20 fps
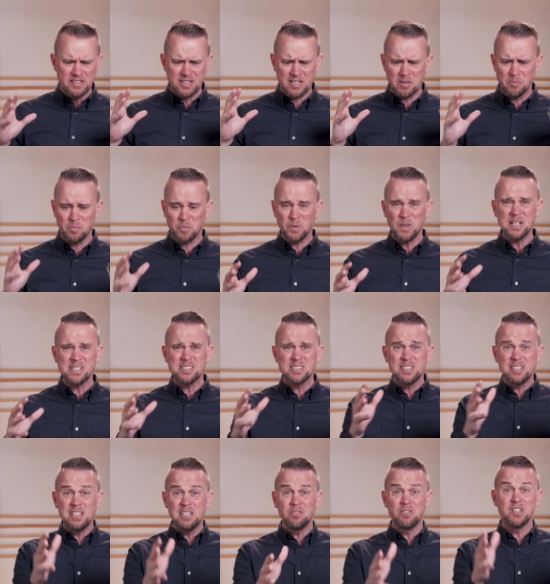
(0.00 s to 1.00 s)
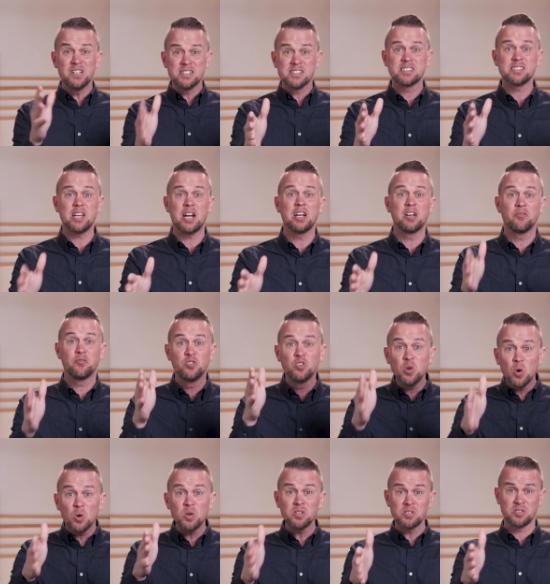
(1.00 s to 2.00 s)
the complexity even inside of
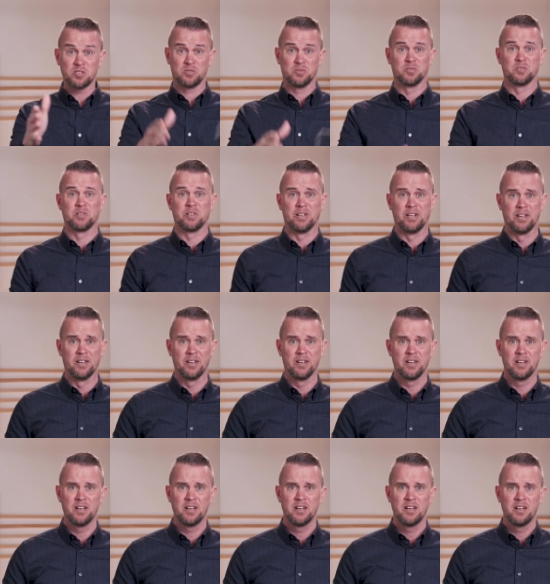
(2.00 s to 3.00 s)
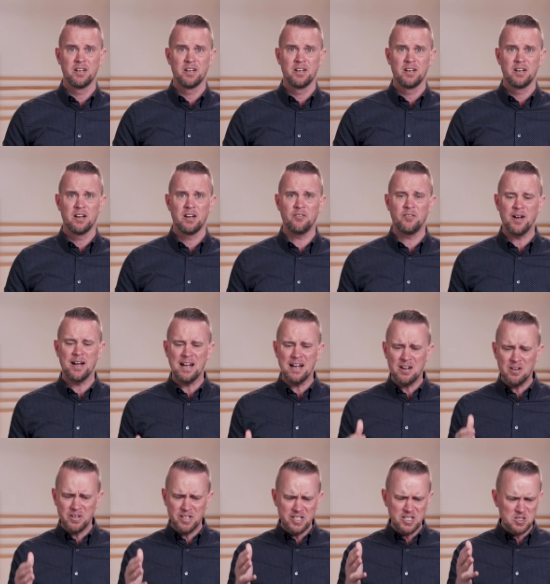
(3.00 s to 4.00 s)
your story of
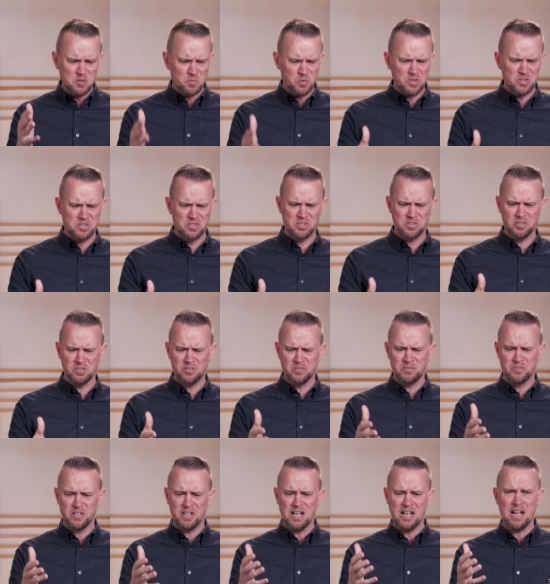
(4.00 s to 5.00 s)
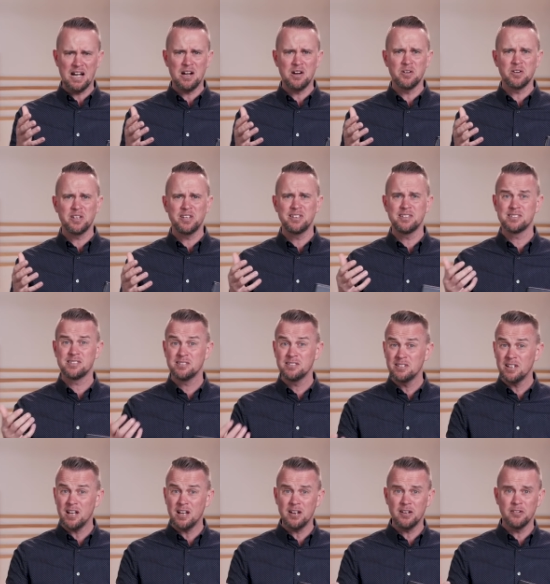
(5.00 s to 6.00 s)
how he's pursued, how he's
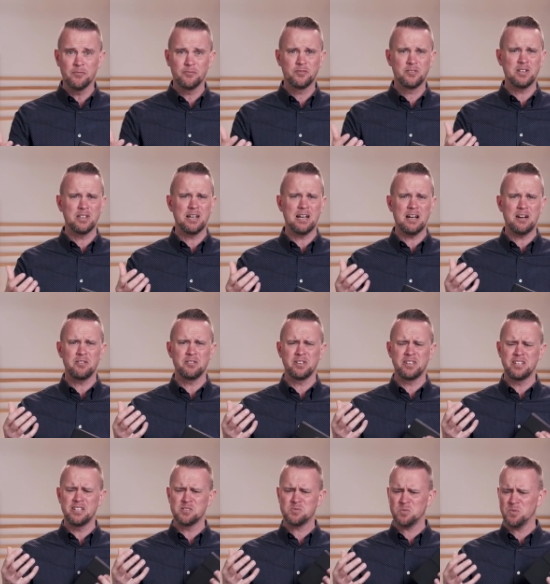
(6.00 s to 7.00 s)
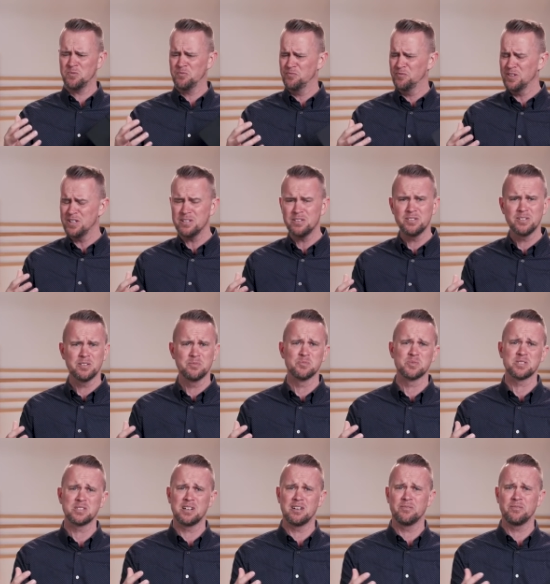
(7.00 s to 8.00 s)
loved, how he's revealed
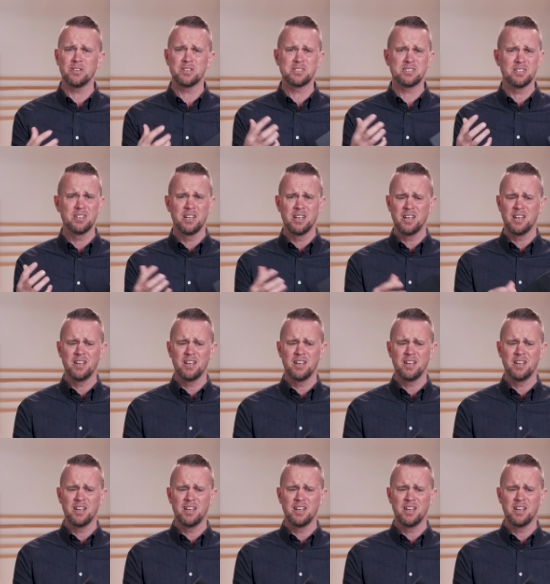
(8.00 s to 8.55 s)
himself. It's